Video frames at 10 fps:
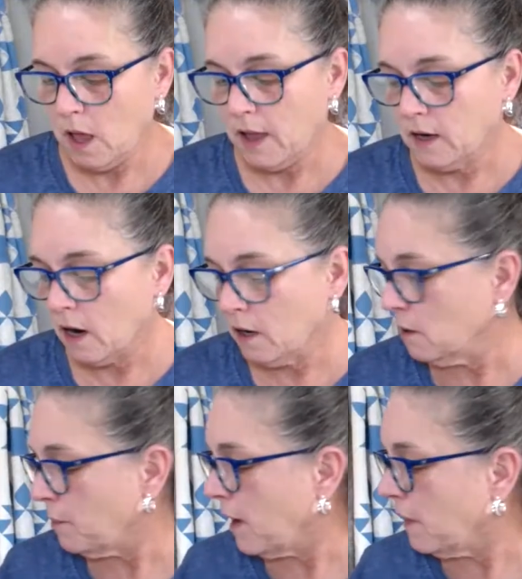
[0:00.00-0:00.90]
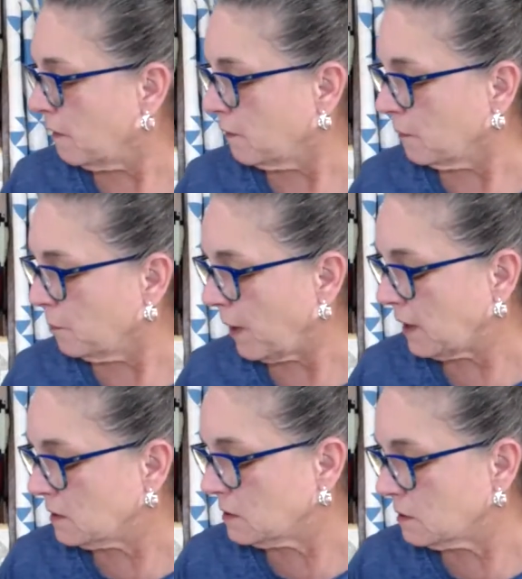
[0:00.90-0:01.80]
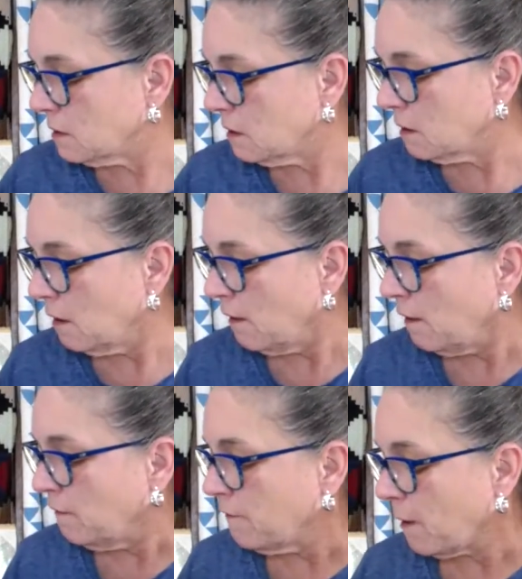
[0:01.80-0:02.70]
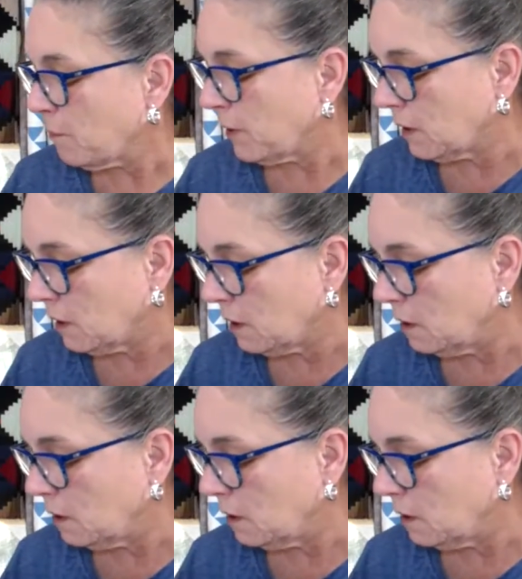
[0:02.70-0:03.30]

and iron them on the base fabric.